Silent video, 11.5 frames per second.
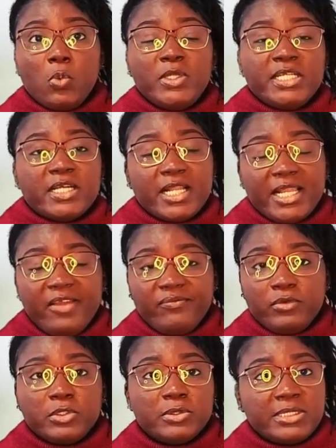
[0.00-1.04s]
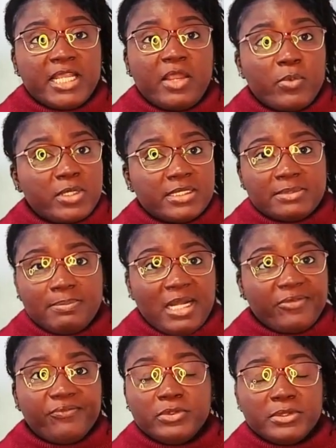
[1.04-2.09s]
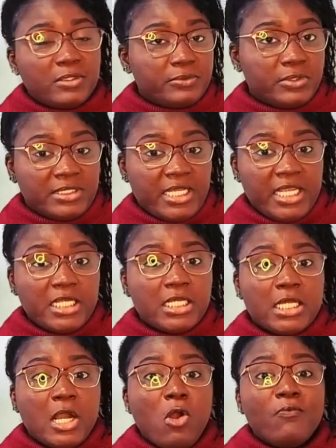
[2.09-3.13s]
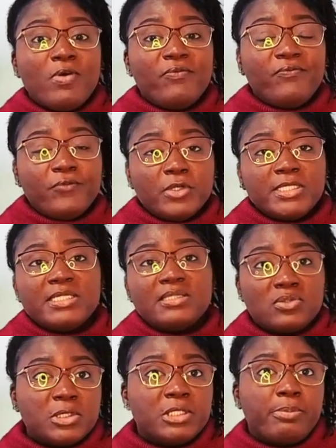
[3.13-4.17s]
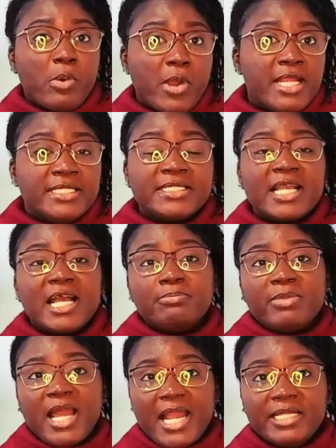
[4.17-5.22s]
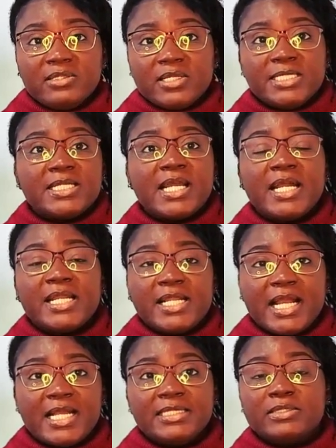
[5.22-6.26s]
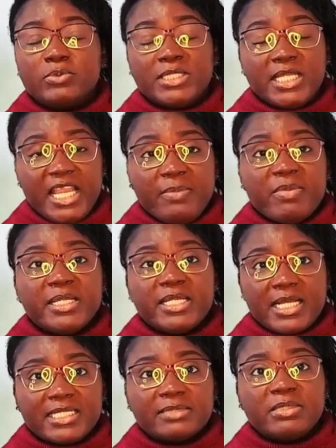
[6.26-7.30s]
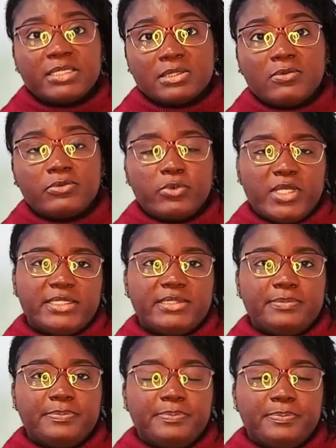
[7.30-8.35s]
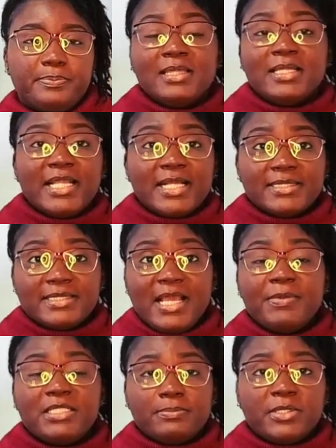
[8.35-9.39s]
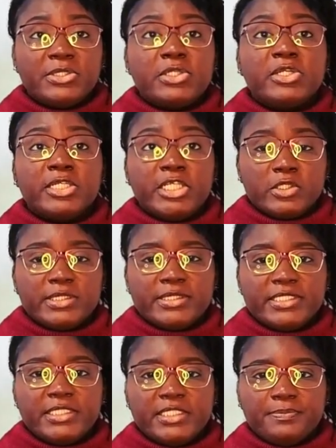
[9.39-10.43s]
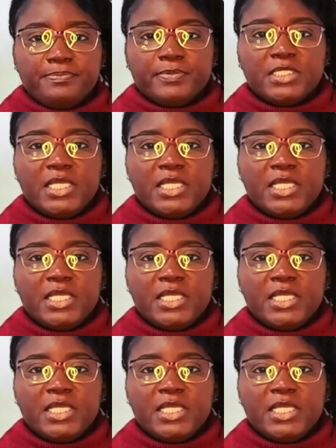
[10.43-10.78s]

With a clear photo taken with the smartphones of today, over forty such points can be isolated and enhanced with image enhancement softwares. The next step is particularly concerning.